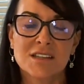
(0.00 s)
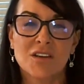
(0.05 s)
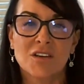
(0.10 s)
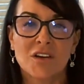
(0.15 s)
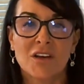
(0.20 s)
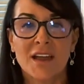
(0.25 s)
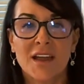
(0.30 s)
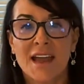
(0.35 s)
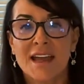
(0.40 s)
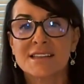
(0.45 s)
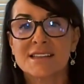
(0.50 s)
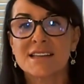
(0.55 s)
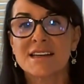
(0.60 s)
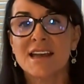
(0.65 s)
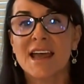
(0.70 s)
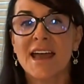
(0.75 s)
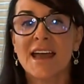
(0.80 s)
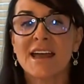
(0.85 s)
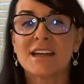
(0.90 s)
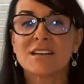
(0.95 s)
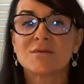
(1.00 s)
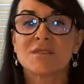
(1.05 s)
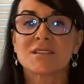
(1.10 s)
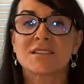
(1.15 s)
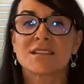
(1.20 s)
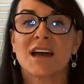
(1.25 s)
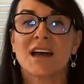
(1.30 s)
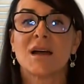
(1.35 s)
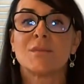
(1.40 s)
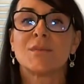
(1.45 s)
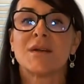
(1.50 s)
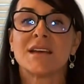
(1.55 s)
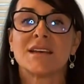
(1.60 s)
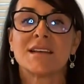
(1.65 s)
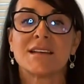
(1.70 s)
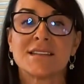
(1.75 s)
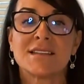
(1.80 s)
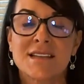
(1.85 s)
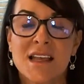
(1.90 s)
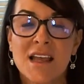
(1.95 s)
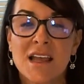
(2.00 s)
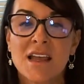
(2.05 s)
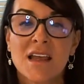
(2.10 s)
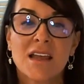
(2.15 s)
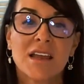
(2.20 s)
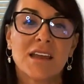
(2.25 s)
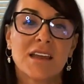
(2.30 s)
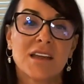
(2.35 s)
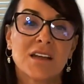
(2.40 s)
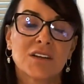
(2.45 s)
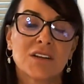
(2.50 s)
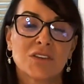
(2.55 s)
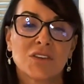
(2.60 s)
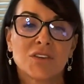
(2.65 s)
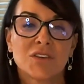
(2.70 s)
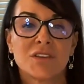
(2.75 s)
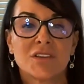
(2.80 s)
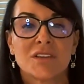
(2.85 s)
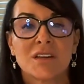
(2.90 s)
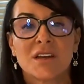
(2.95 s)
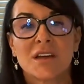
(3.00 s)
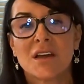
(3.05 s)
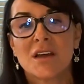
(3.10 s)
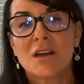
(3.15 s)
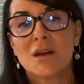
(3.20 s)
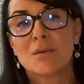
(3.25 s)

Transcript: that go hand in hand with diabetes include